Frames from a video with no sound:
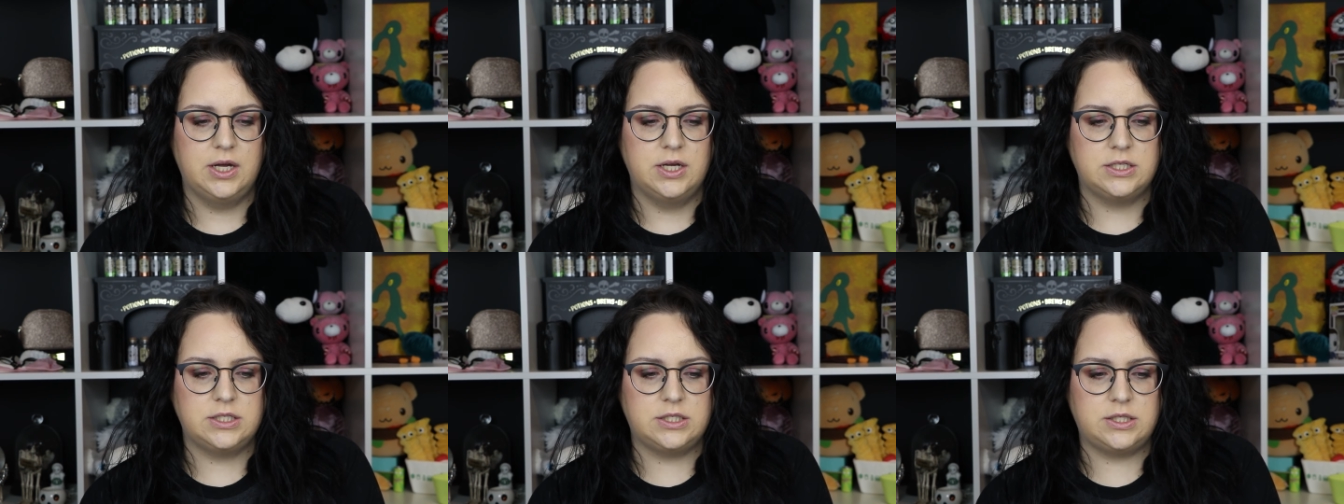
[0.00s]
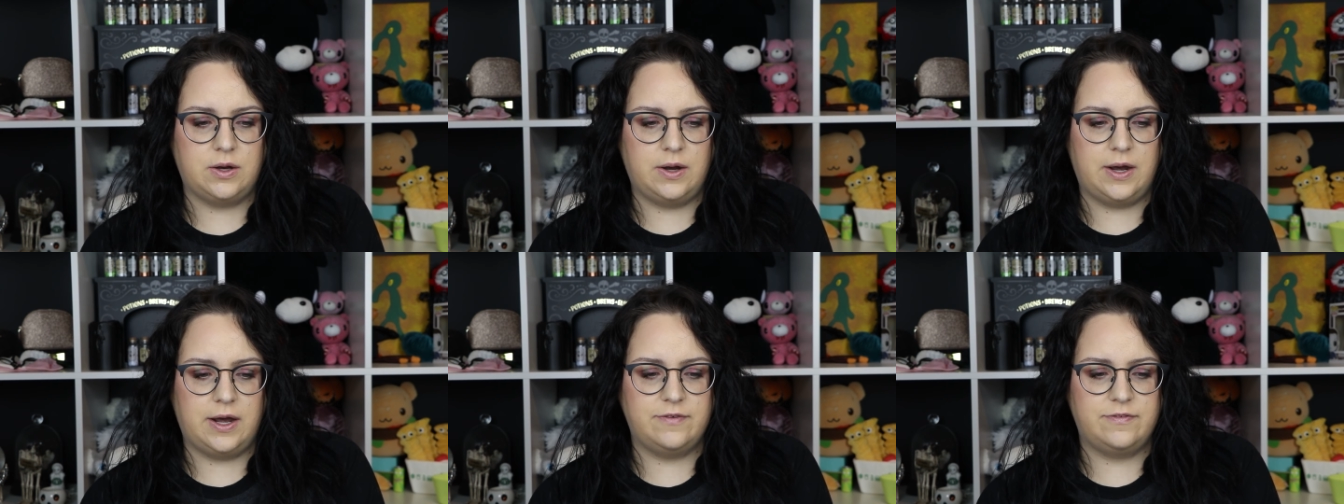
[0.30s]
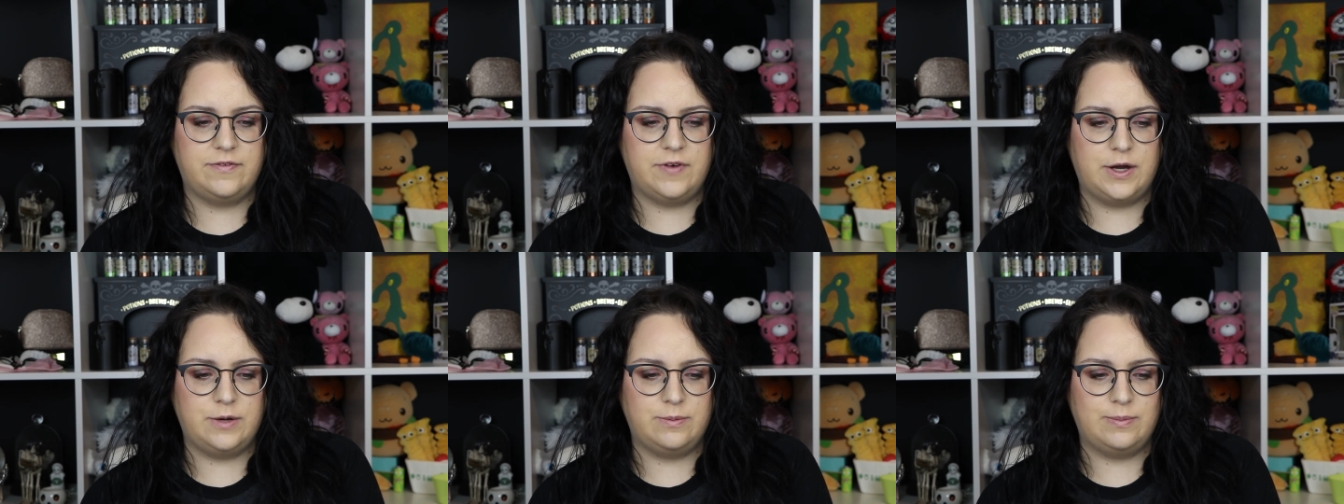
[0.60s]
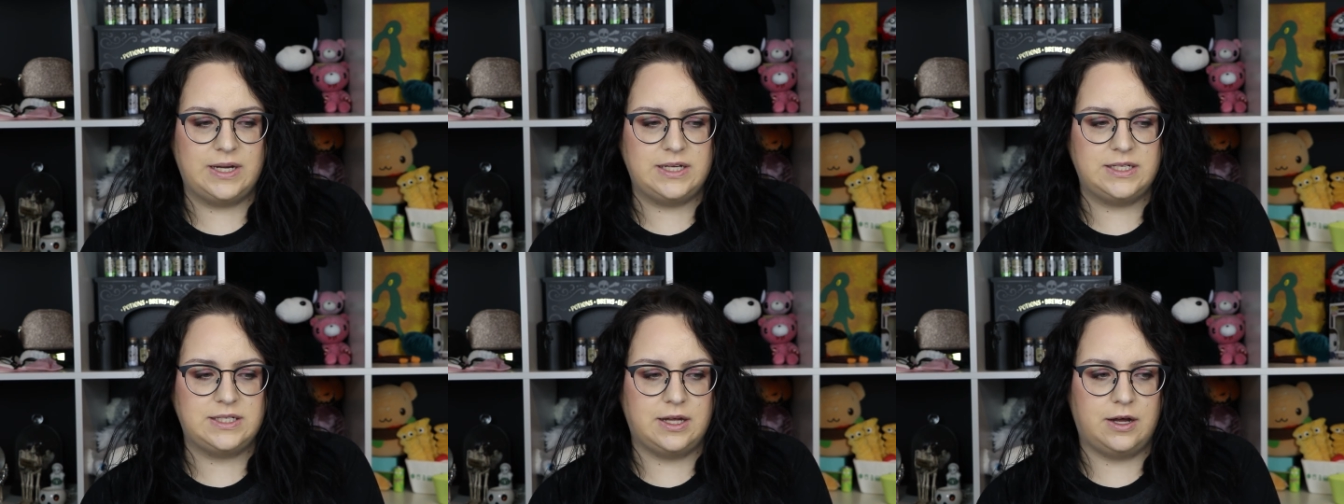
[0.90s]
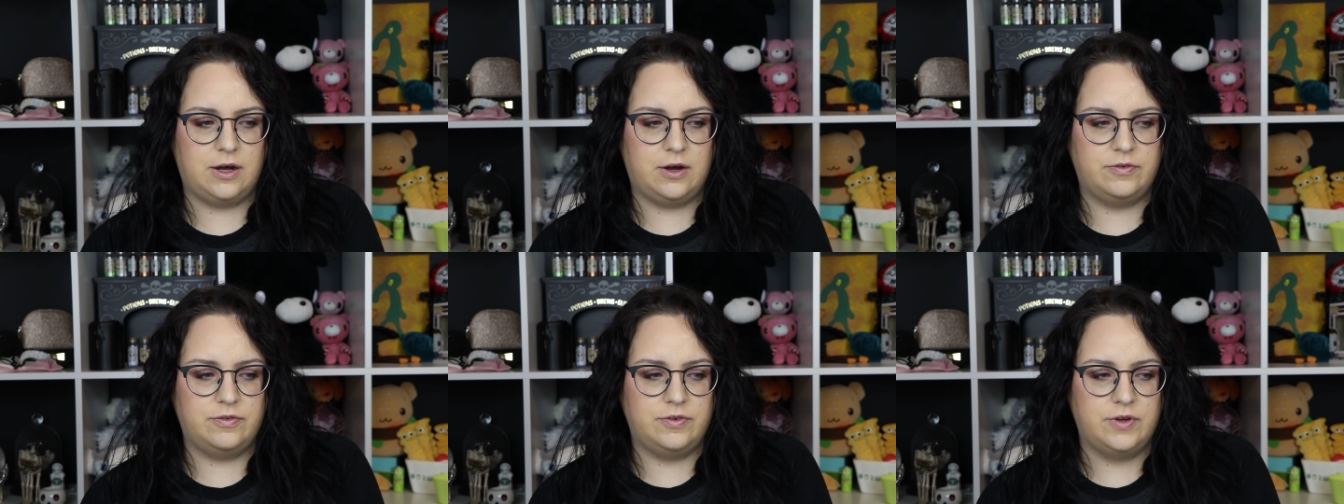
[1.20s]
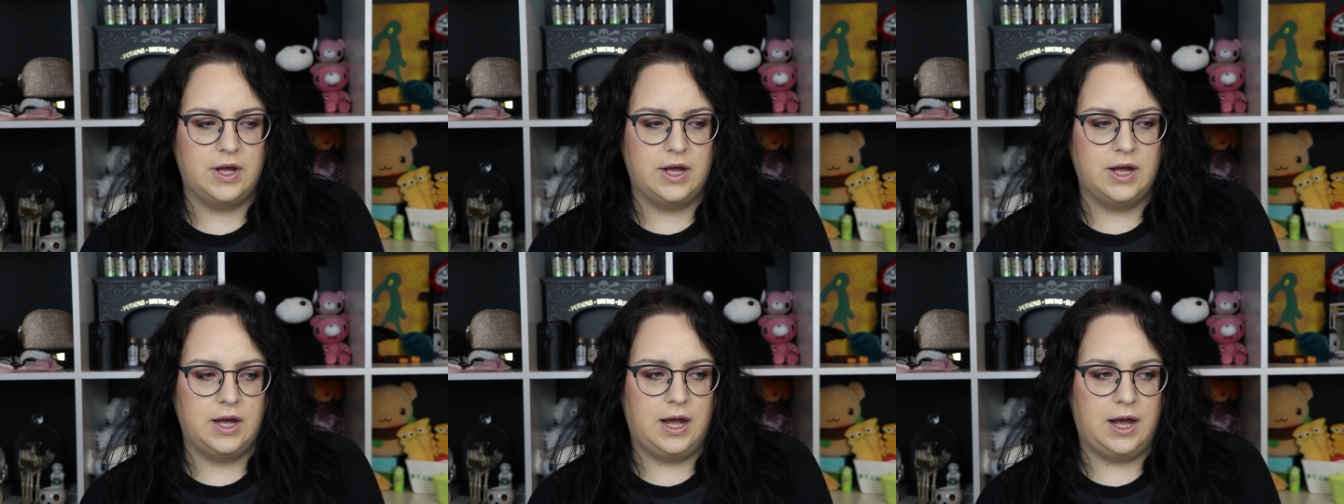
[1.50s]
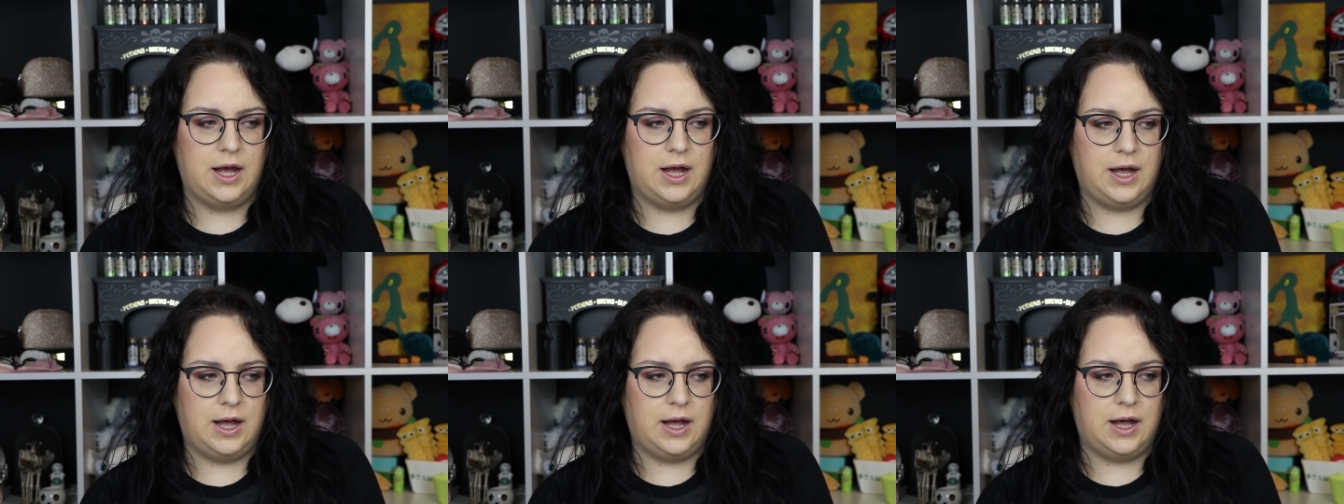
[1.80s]
So I find myself,
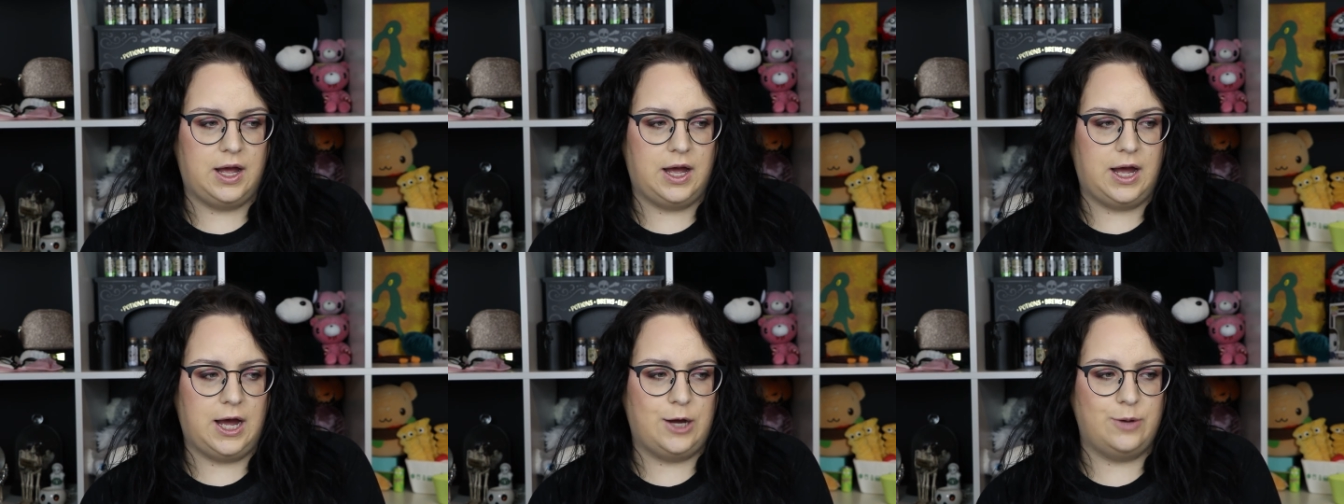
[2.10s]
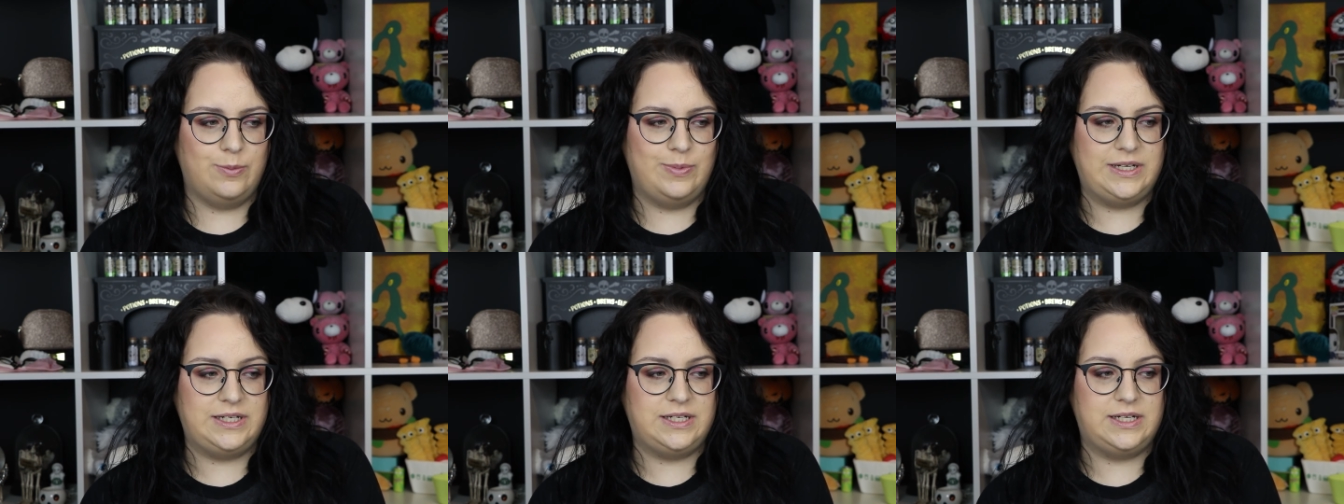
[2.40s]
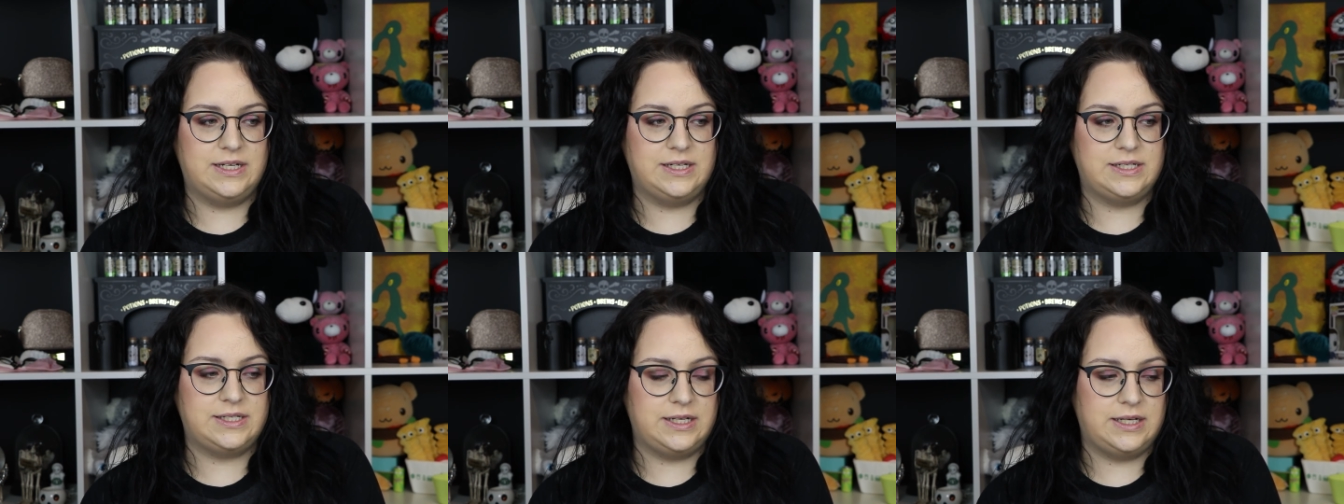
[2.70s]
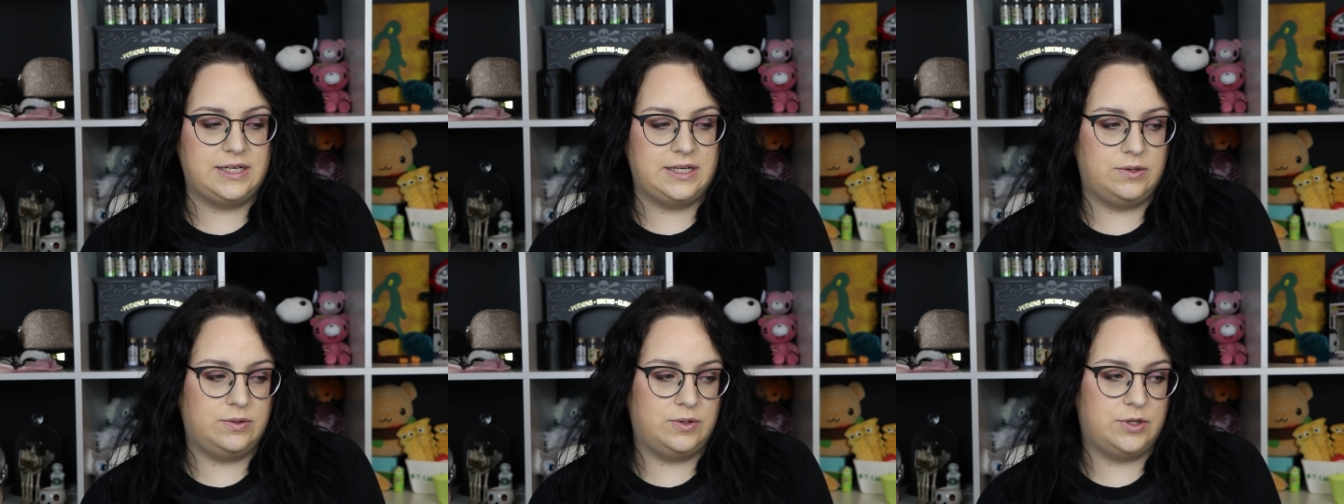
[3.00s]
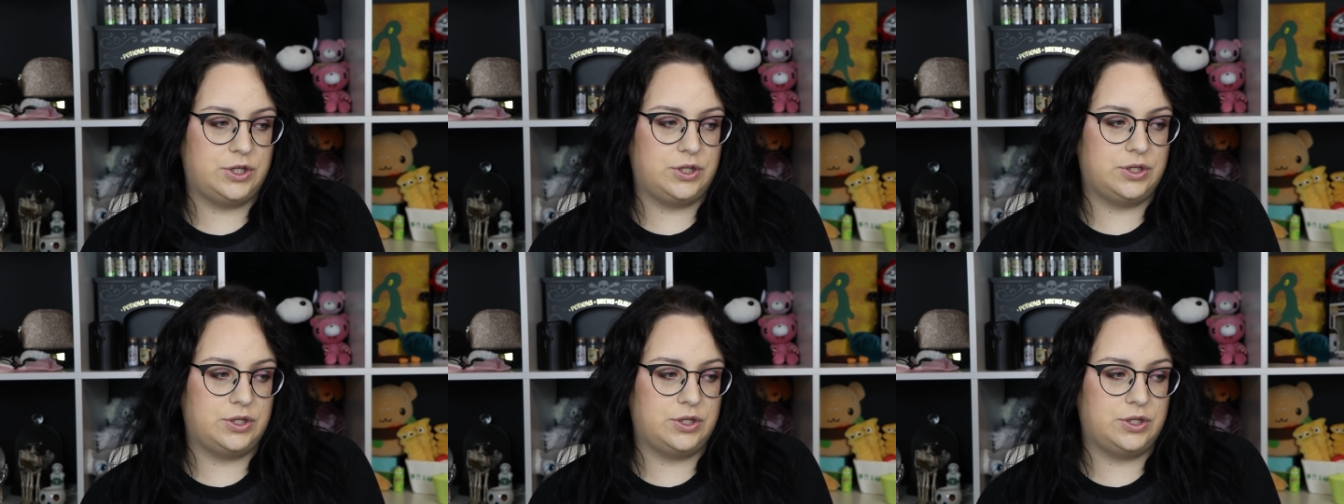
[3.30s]
I'll be dizzy